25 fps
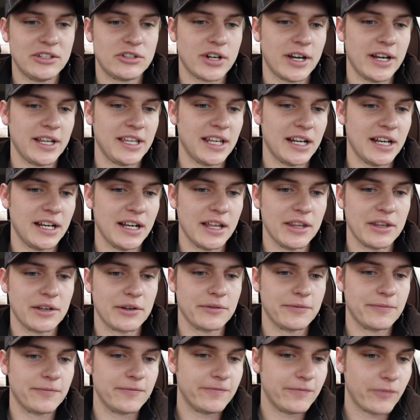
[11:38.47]
Try to get
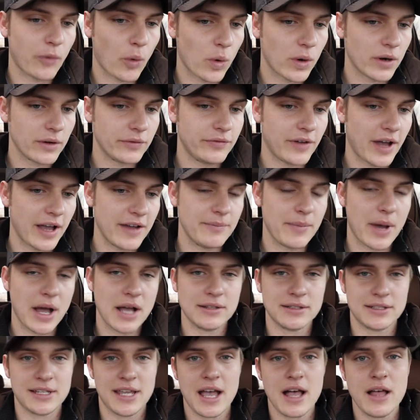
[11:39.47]
another 4 to 5
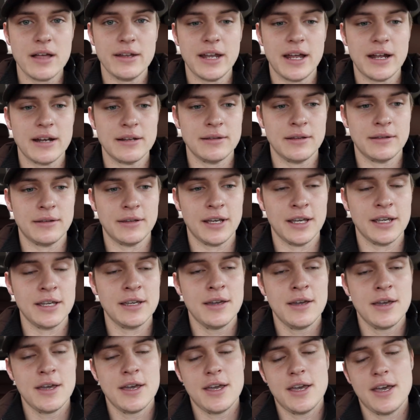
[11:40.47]
miles a gallon out of the
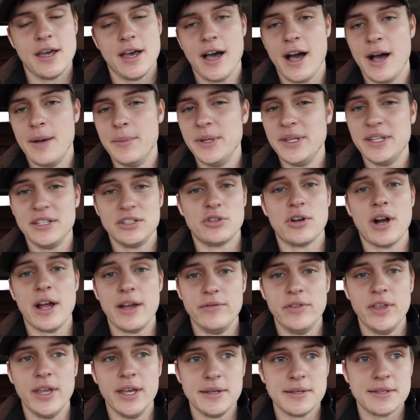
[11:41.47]
thing, and then
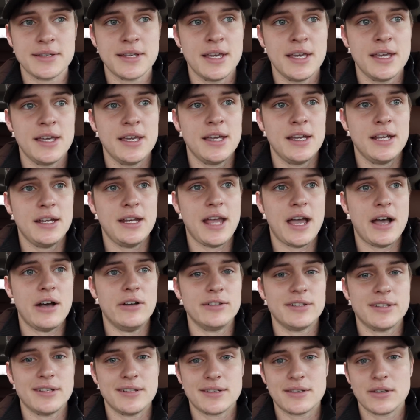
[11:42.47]
drive this.
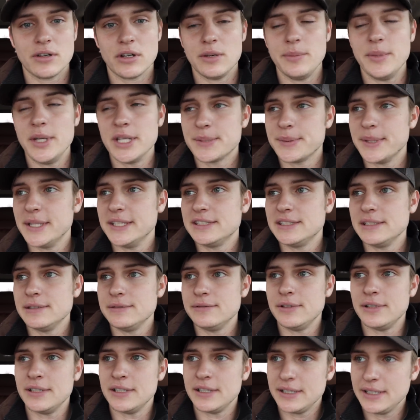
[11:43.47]
Now, is it still gonna be
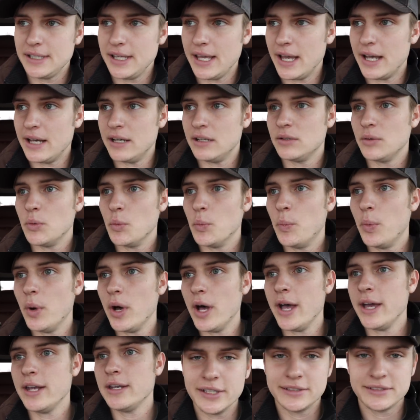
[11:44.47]
expensive? Yeah,
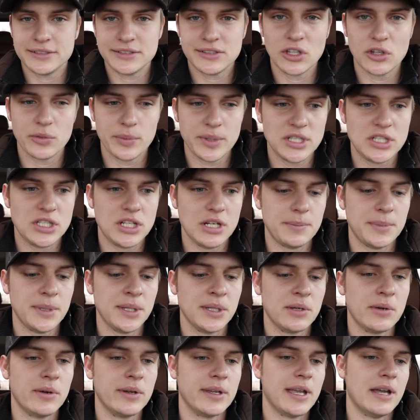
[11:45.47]
but it'd still be cheaper
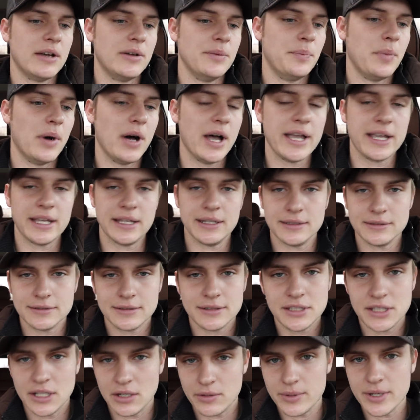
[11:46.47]
than going out and buying a,
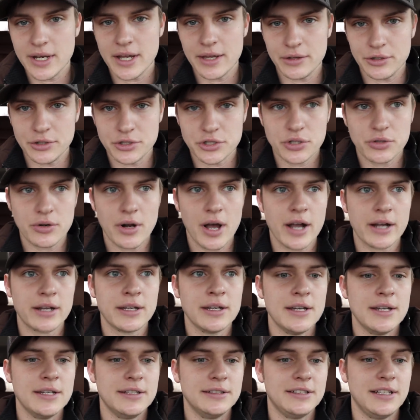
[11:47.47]
you know, another truck
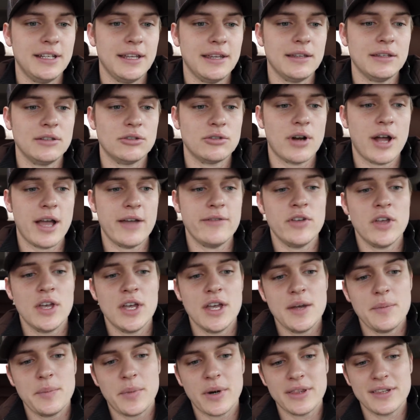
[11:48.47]
to daily drive.
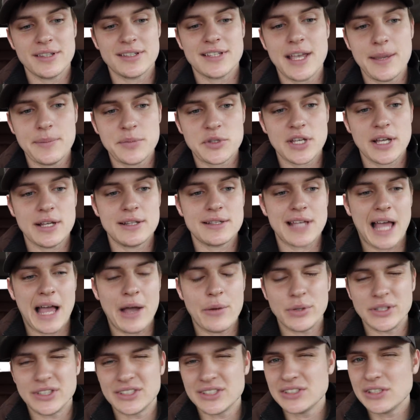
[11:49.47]
But in the same sense,
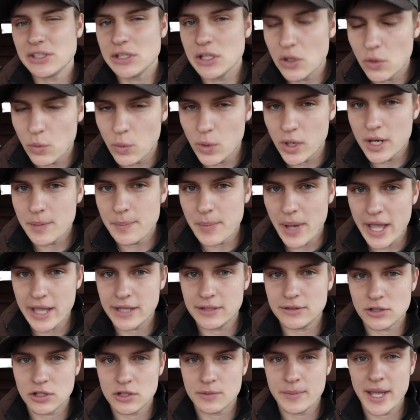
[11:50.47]
I would still wanna buy
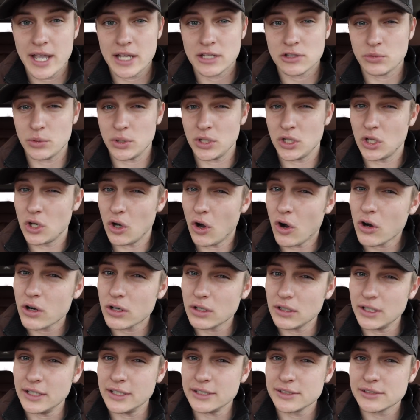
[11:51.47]
a Duramax
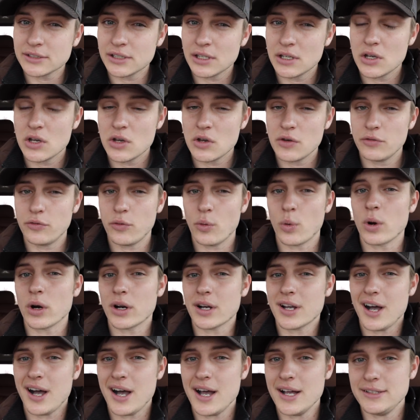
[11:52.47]
regardless for
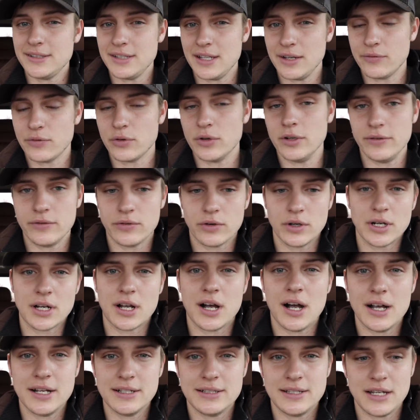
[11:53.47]
content, for a
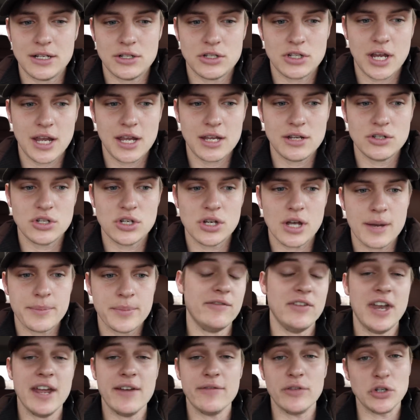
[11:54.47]
content change up.
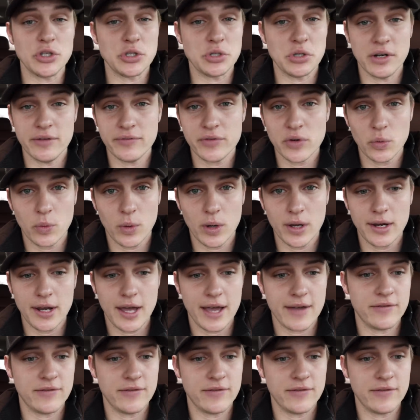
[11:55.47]
Never driven one.